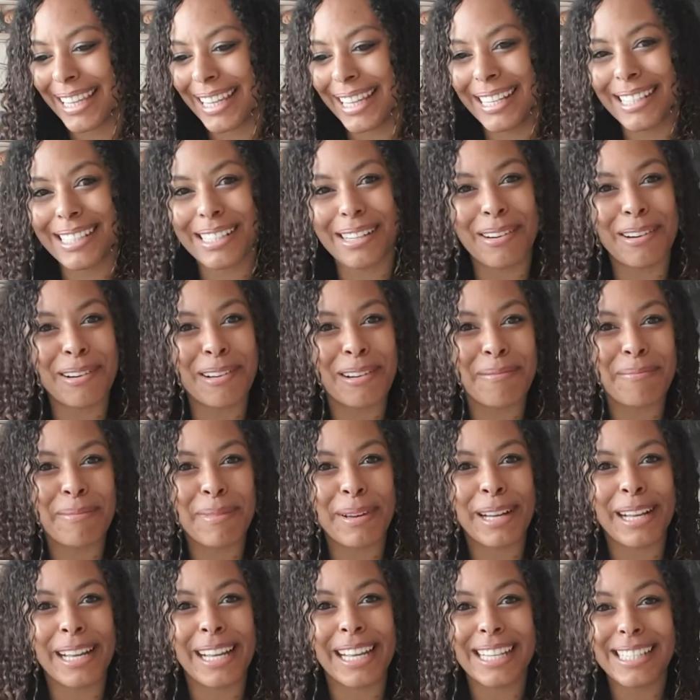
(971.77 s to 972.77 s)
these on
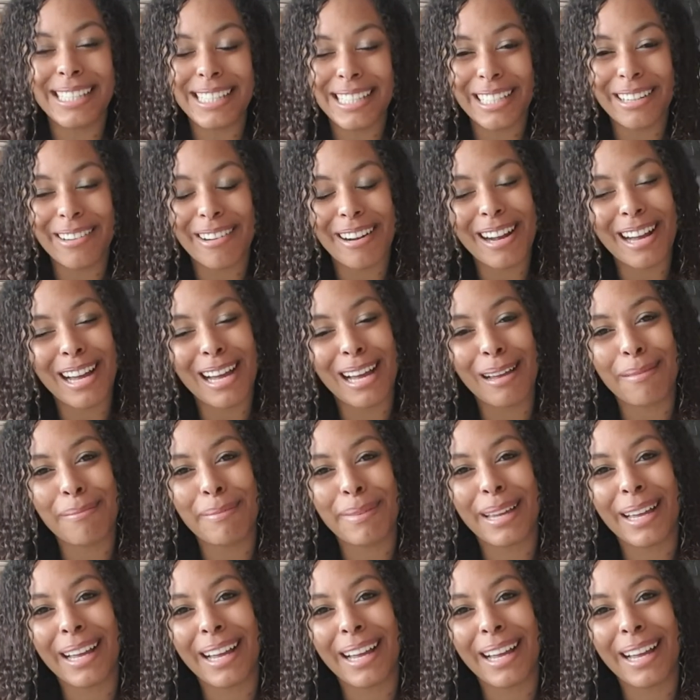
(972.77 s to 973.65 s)
my Instagram